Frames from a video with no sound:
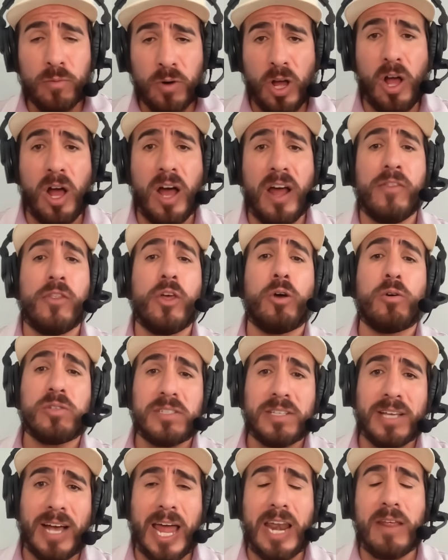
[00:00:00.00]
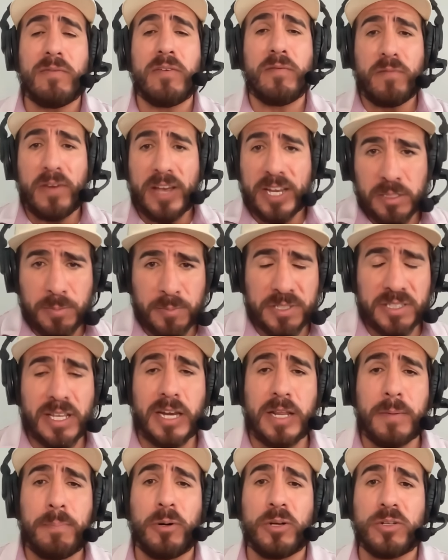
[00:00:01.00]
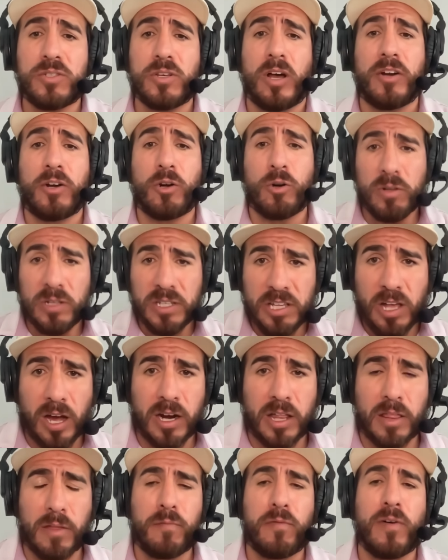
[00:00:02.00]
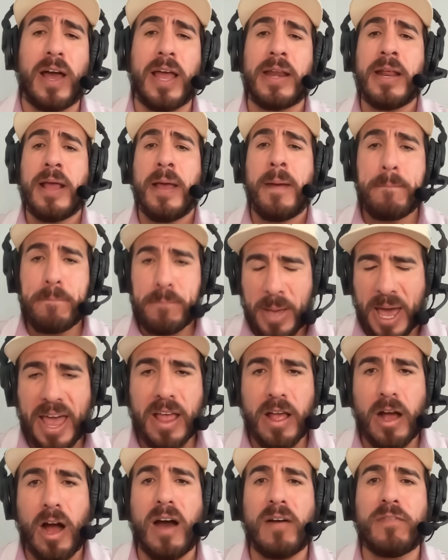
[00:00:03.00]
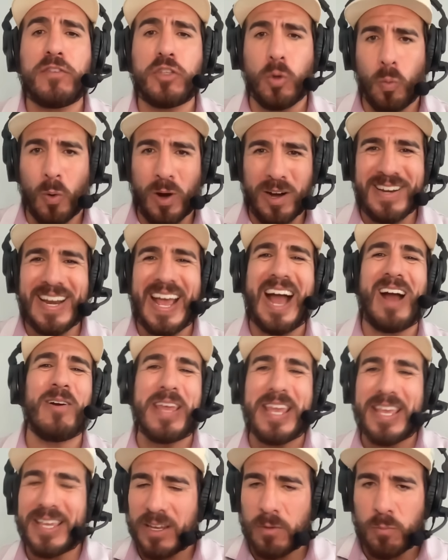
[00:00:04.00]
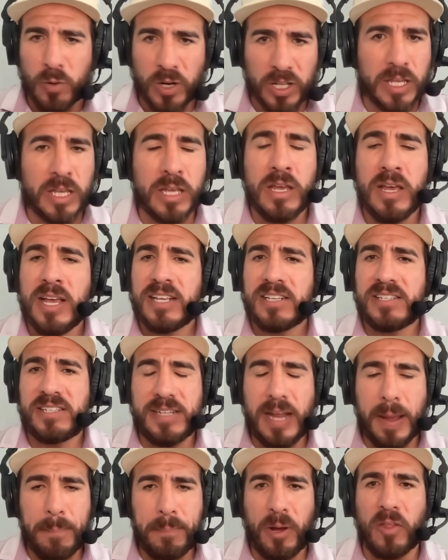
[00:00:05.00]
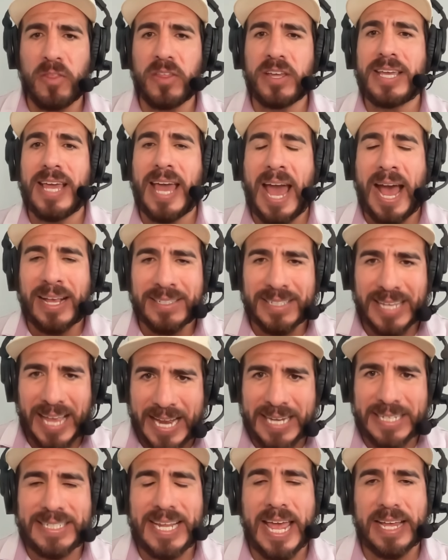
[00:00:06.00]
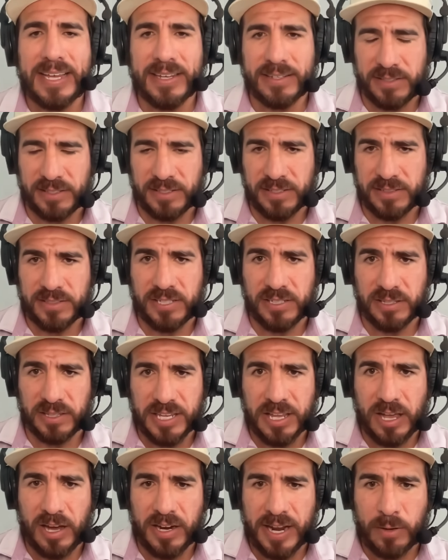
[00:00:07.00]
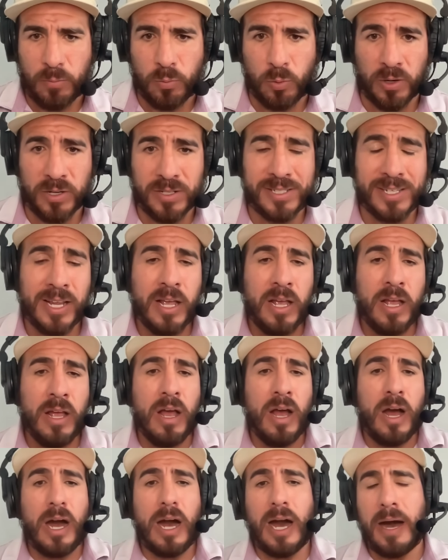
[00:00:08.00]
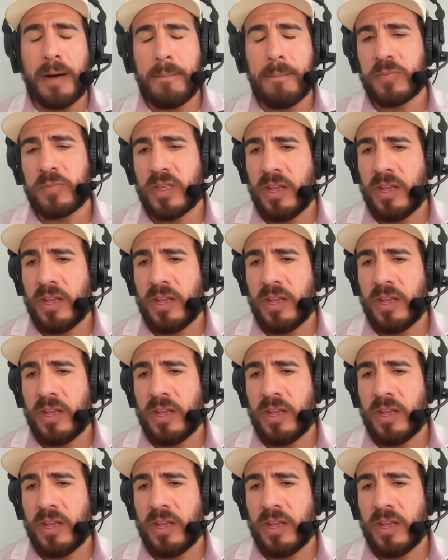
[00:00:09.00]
on, those kind of investments that he puts on early on in the fight pay off to where now he can really step on the gas and take it to Leon Edwards. Um,